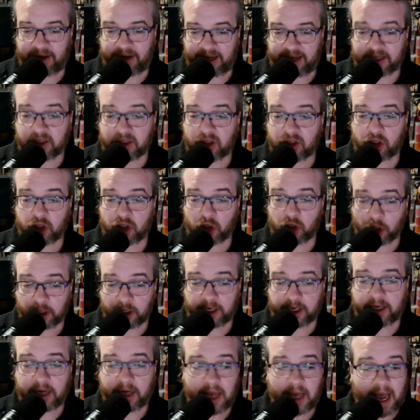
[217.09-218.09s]

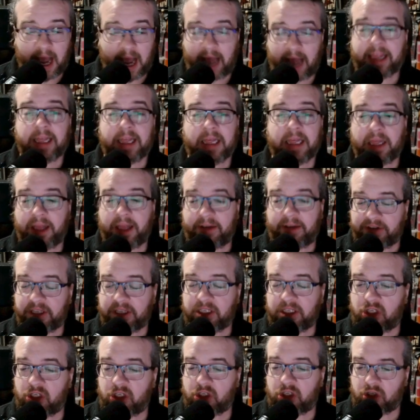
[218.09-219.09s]
exerted. I love it
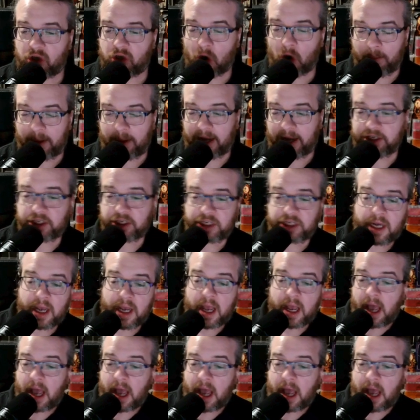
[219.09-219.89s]
so much.